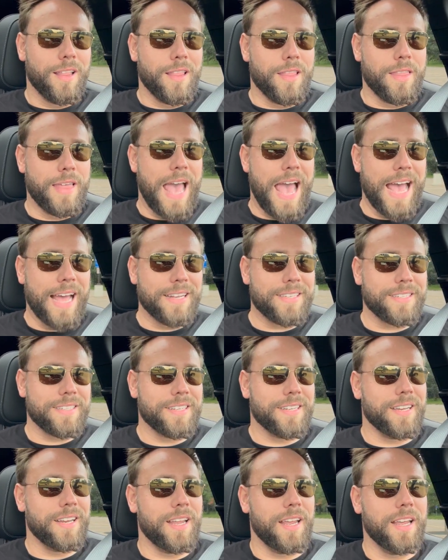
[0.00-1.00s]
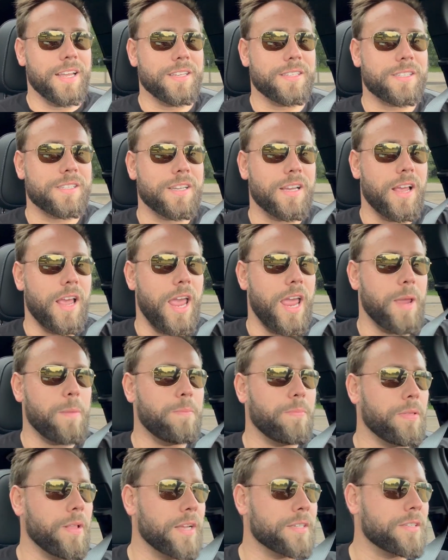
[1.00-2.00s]
That is a
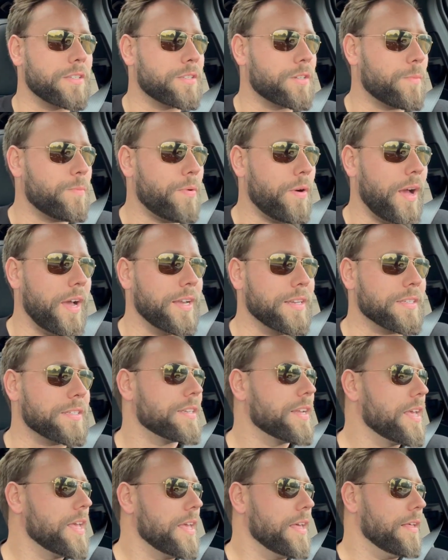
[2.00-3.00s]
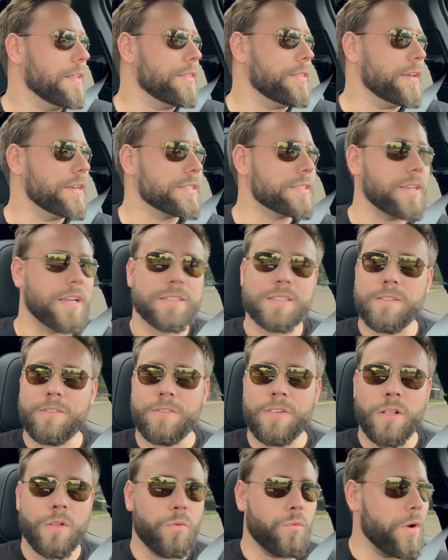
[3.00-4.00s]
pleasant surprise. This doesn't
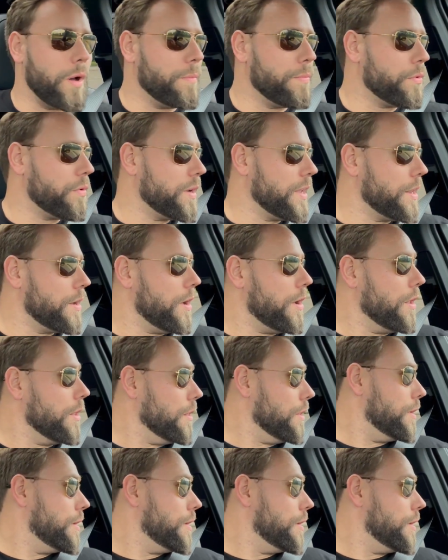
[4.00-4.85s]
feel rubbery at all.